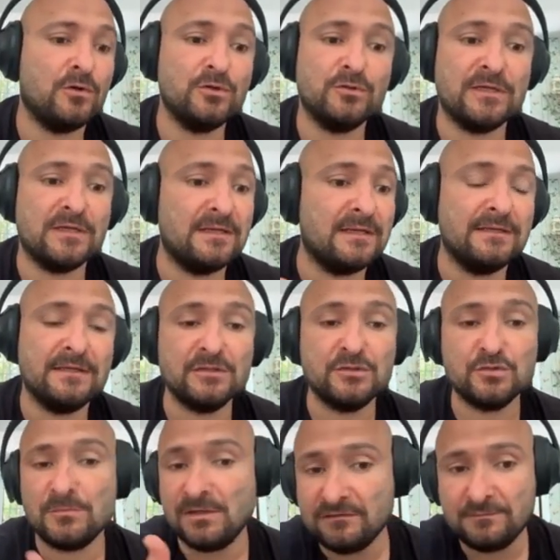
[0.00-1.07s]
you can link it
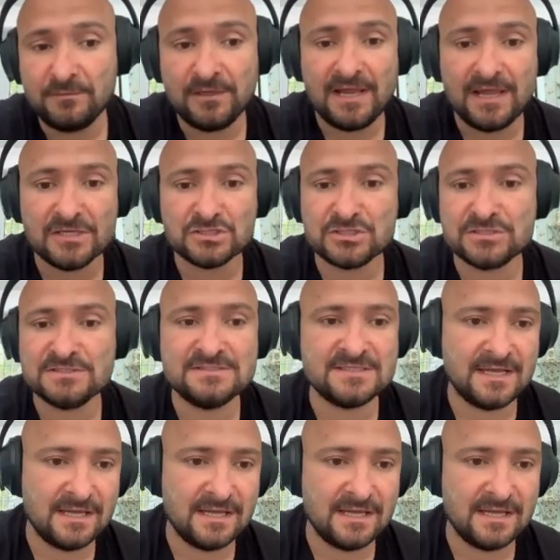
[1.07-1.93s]
to multiple agents